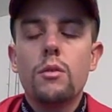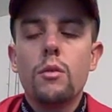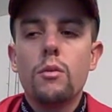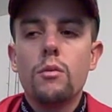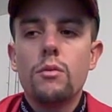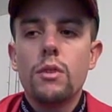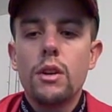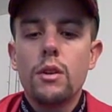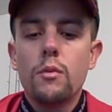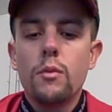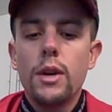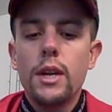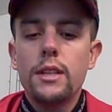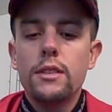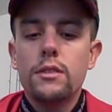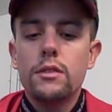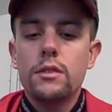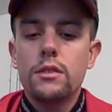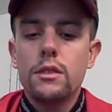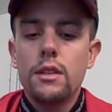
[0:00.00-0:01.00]
ring
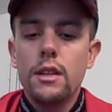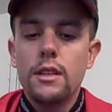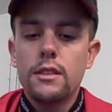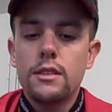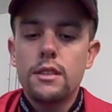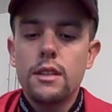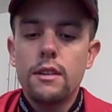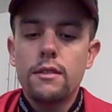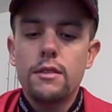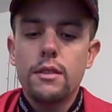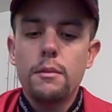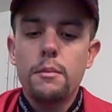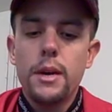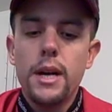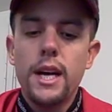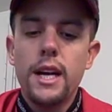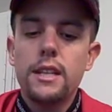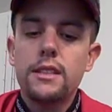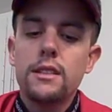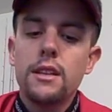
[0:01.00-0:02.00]
weights and stuff in the
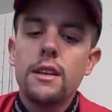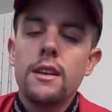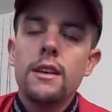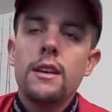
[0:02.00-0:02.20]
past